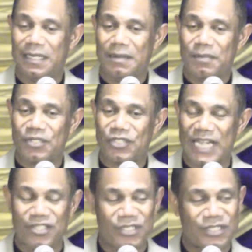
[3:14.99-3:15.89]

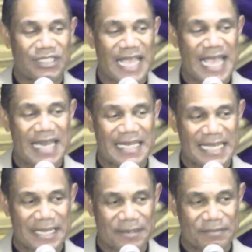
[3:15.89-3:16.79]
Possessions had
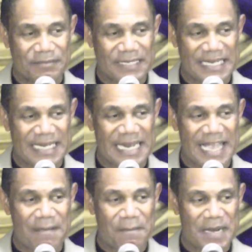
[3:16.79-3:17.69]
him. He didn't
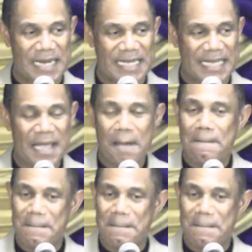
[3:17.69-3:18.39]
have money.